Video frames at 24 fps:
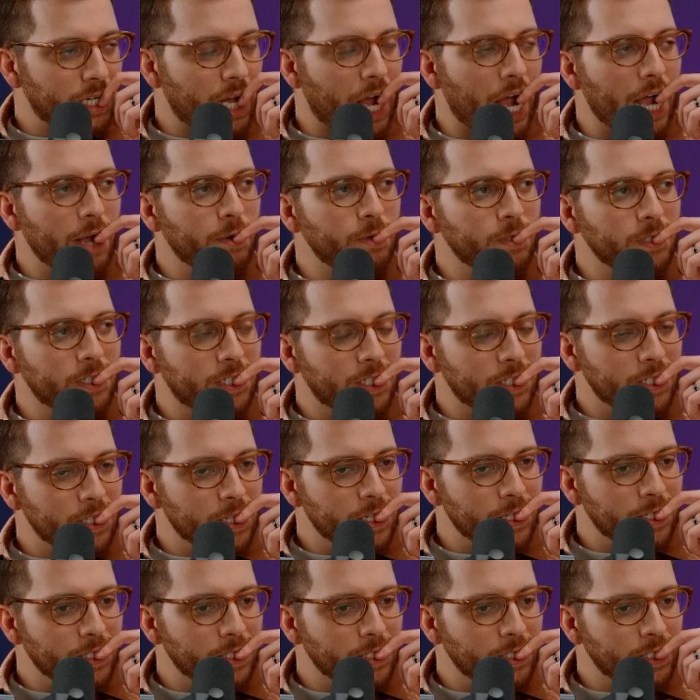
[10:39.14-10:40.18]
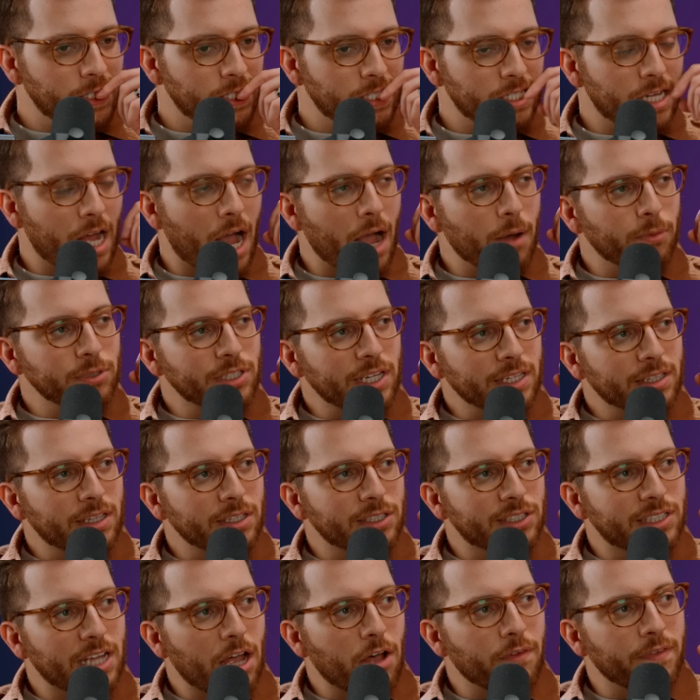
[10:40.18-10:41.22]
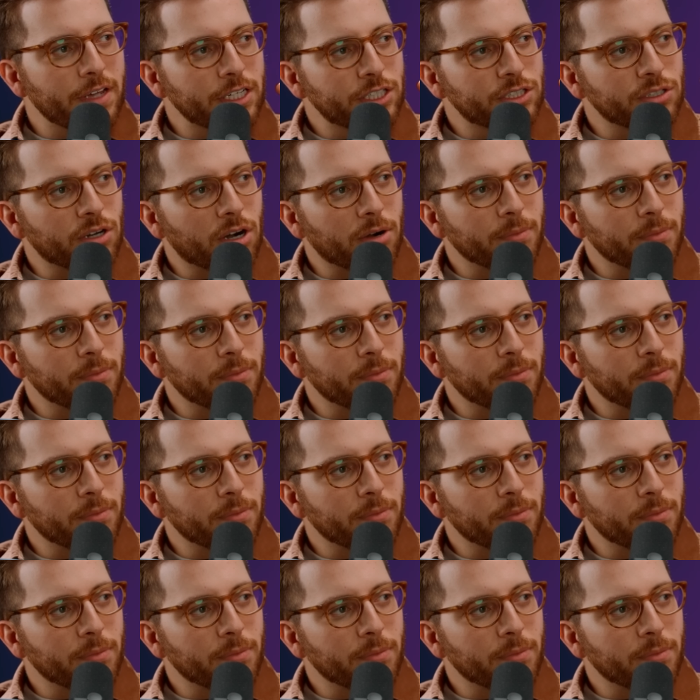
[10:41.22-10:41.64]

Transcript: I Sometimes was, you just you just I was like the Salvation